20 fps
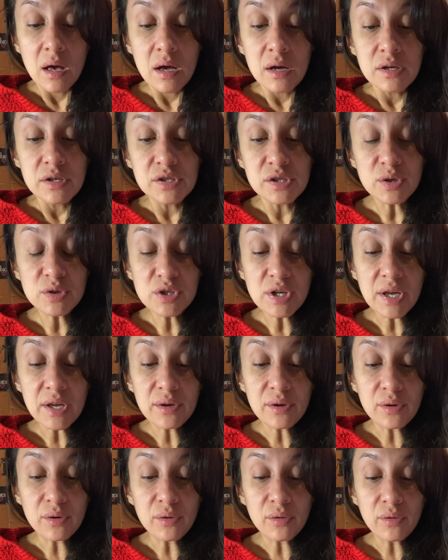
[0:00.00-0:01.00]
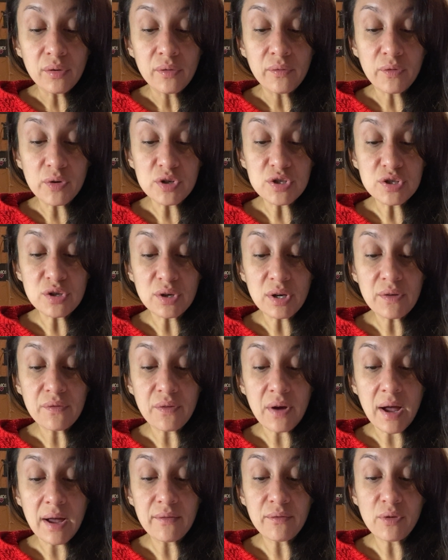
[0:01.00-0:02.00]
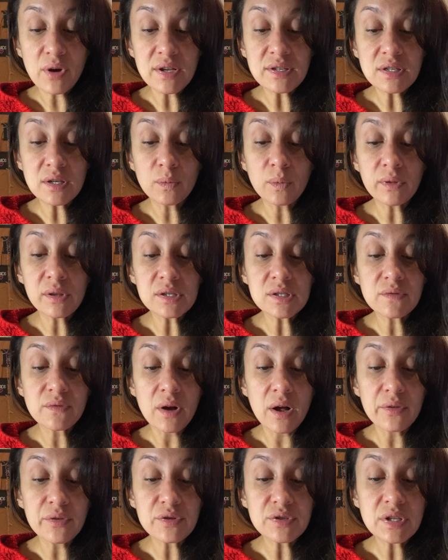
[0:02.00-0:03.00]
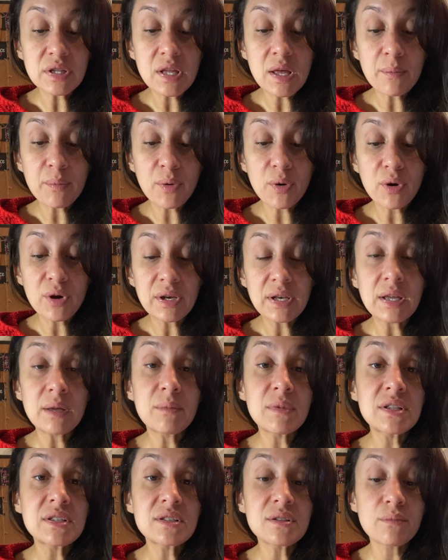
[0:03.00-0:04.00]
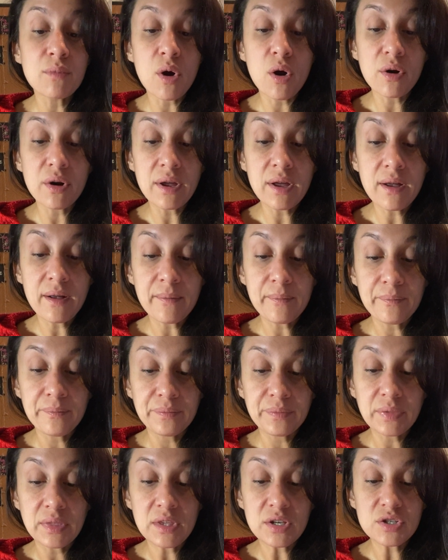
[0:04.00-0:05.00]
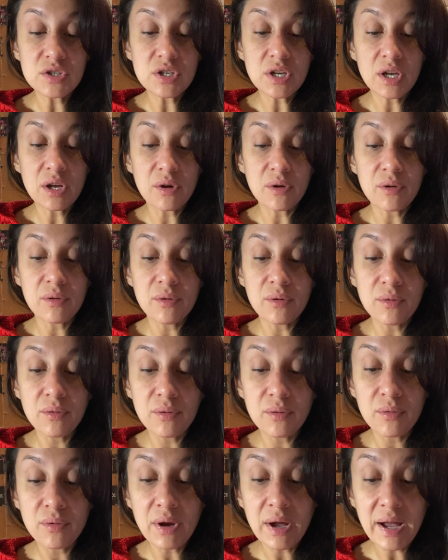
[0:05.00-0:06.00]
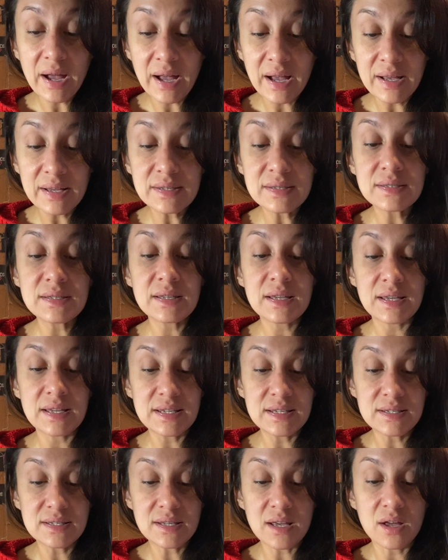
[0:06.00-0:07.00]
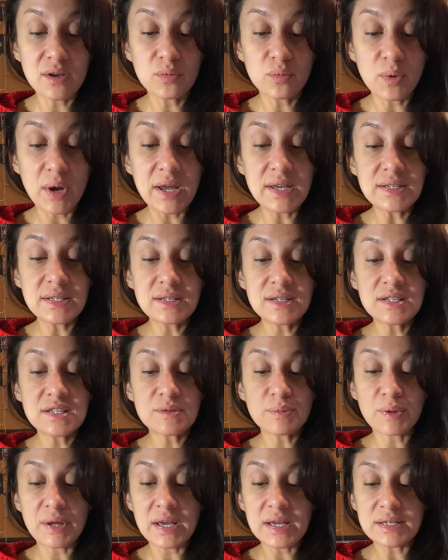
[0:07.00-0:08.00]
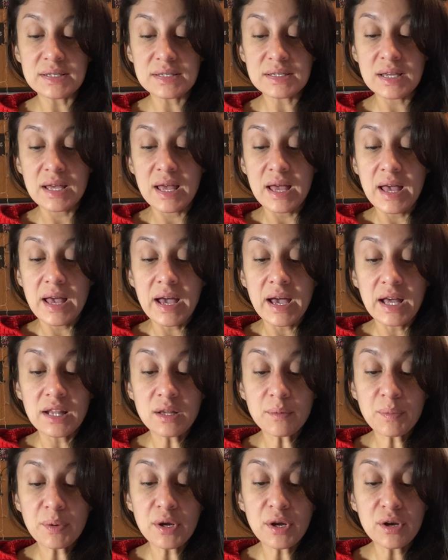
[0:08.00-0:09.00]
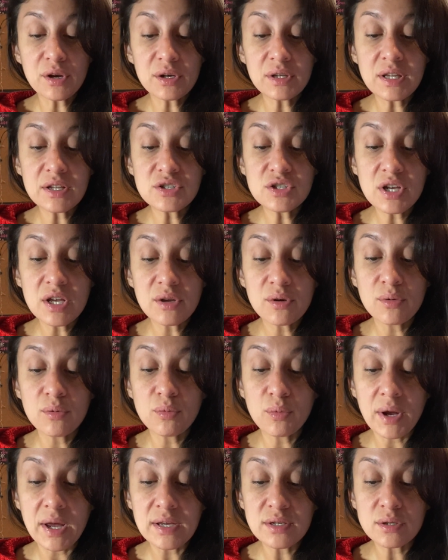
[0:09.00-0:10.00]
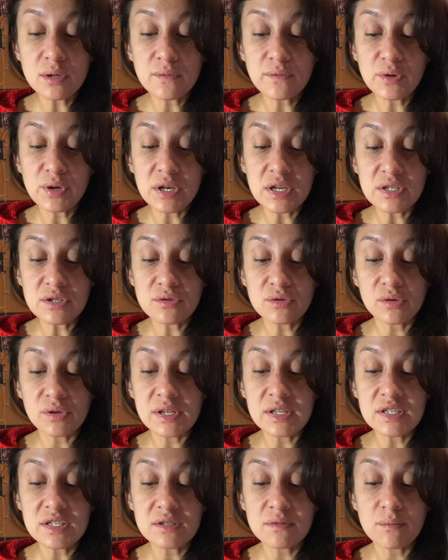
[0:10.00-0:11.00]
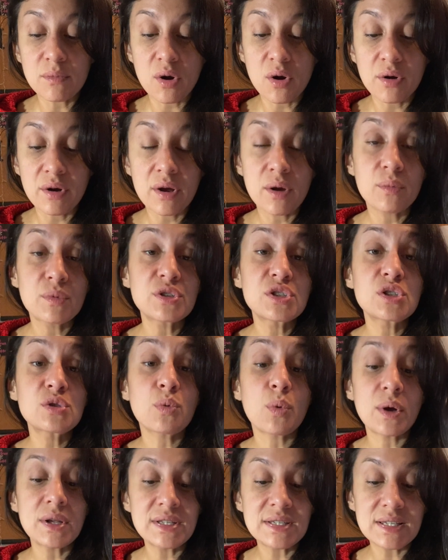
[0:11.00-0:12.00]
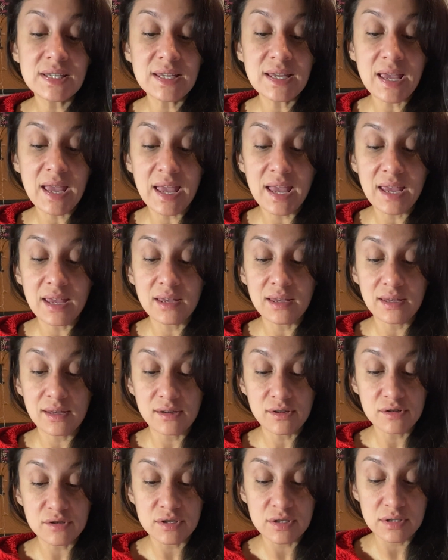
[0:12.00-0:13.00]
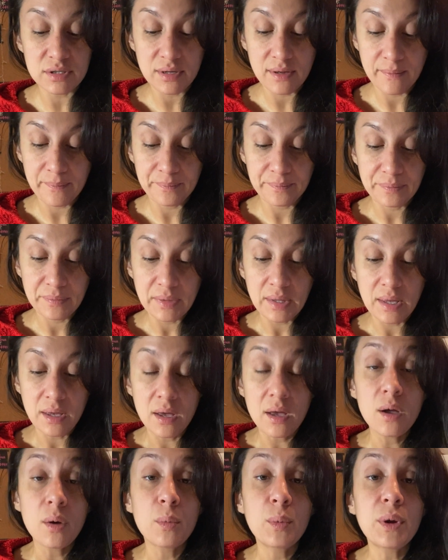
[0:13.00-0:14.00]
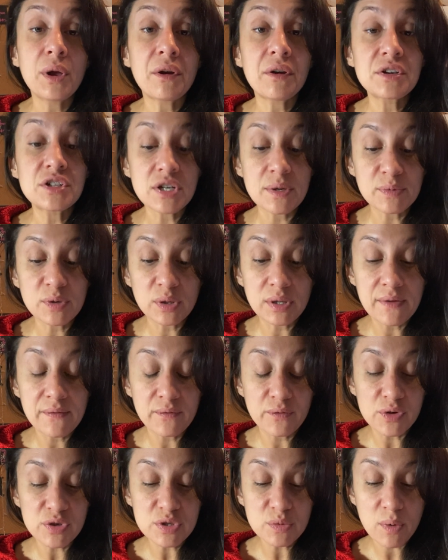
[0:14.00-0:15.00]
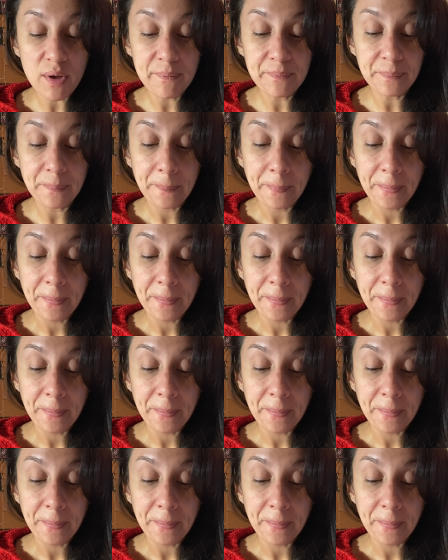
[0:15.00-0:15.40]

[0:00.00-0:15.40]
So Jehu, verse 35, rested with his fathers, and they buried him in Samaria. Then Jehoahaz, his son, reigned in his place, and the period that Jehu reigned over Israel and Samaria was 28 years. We are in chapter 11, verse 1.